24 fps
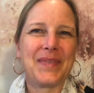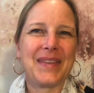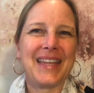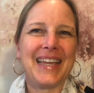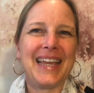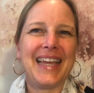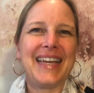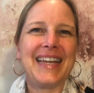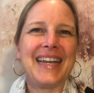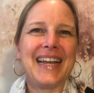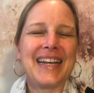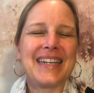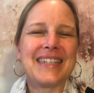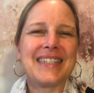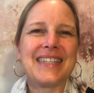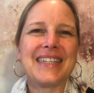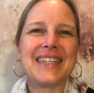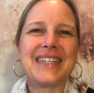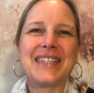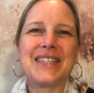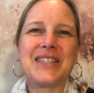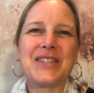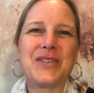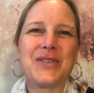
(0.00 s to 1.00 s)
In
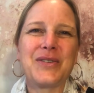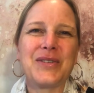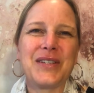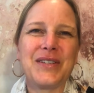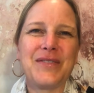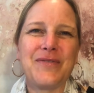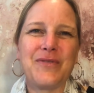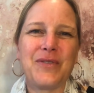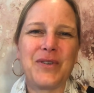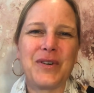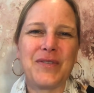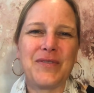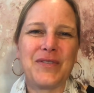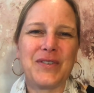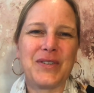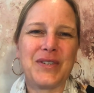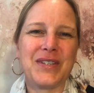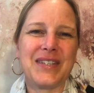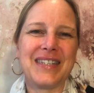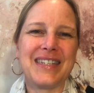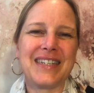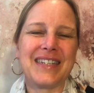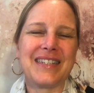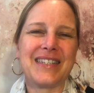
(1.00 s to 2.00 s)
Exodus 34 verse
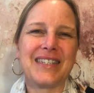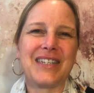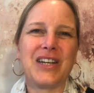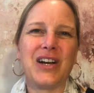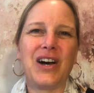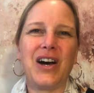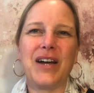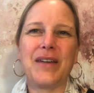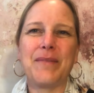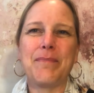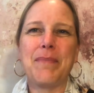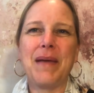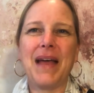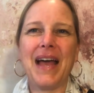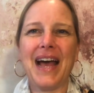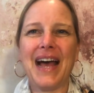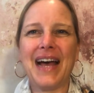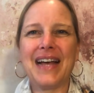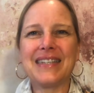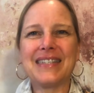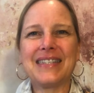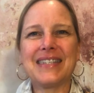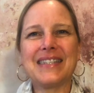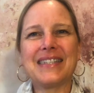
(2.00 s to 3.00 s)
6, God
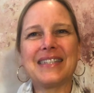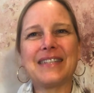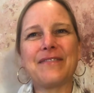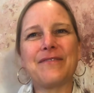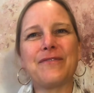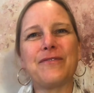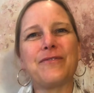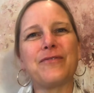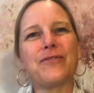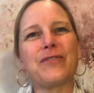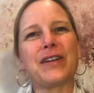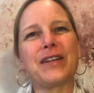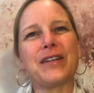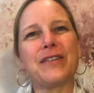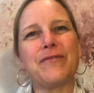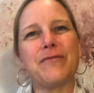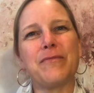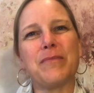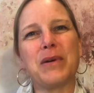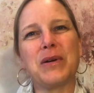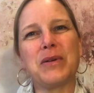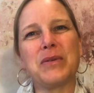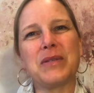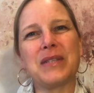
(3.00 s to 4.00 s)
passes in front of
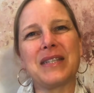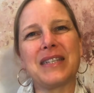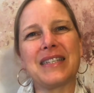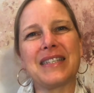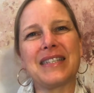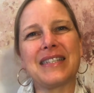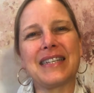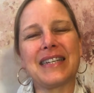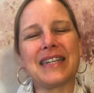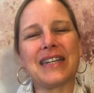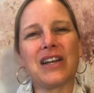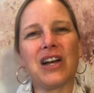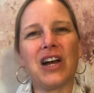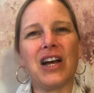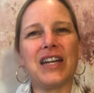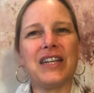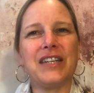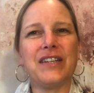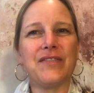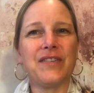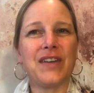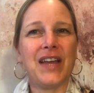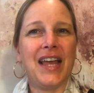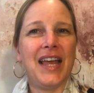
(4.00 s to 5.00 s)
Moses and
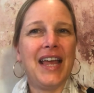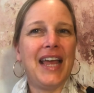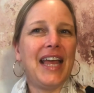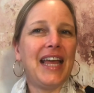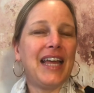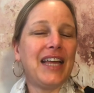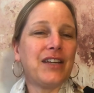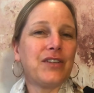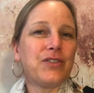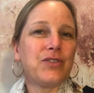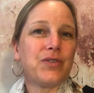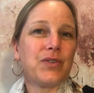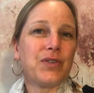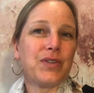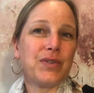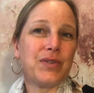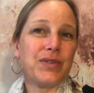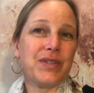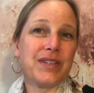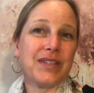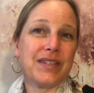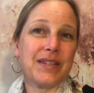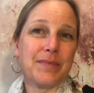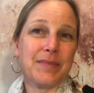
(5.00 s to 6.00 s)
kind of
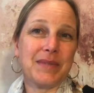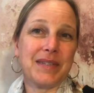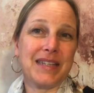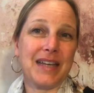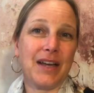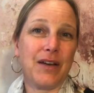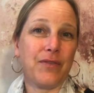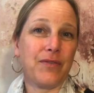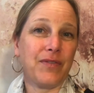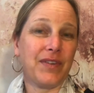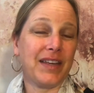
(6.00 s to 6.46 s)
introduces Himself.